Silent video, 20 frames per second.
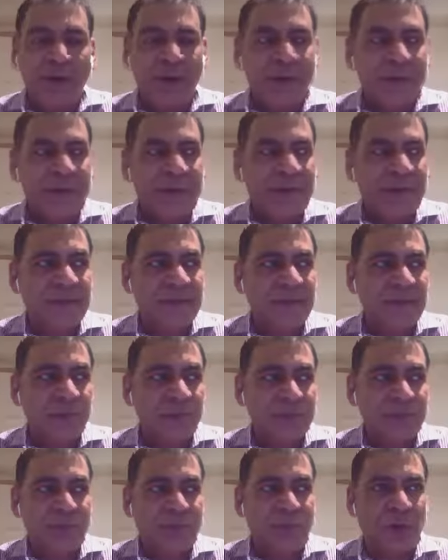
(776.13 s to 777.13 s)
And I think that
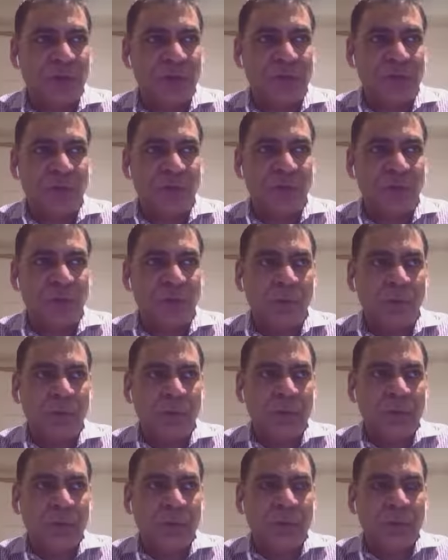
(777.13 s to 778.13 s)
was probably
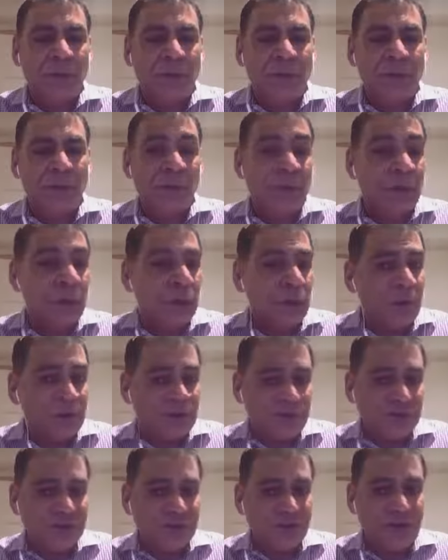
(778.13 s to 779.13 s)
the
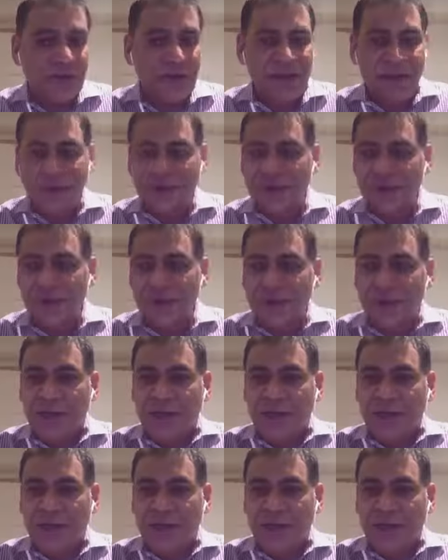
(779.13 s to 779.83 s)
largest challenge,